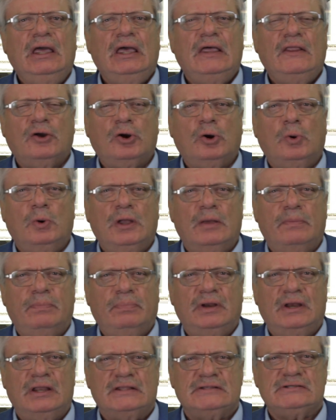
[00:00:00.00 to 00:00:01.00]
in the Korea
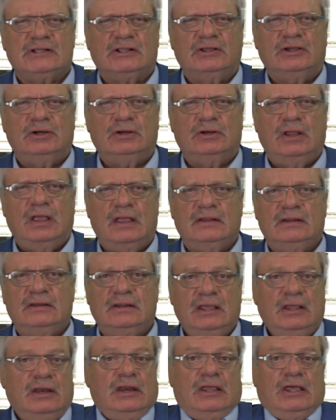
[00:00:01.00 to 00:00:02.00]
Peninsula
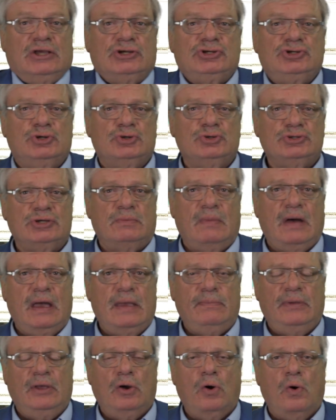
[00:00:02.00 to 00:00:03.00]
and any issues that
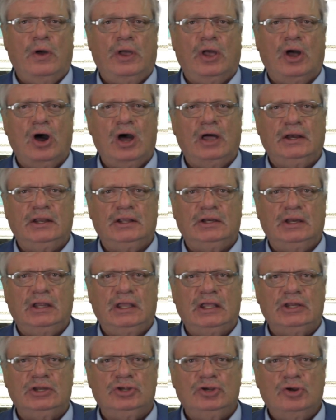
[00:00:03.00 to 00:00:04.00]
might be going on
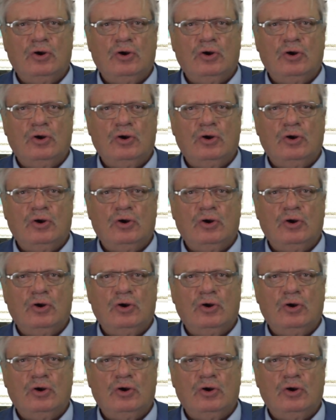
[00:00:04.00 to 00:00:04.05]
in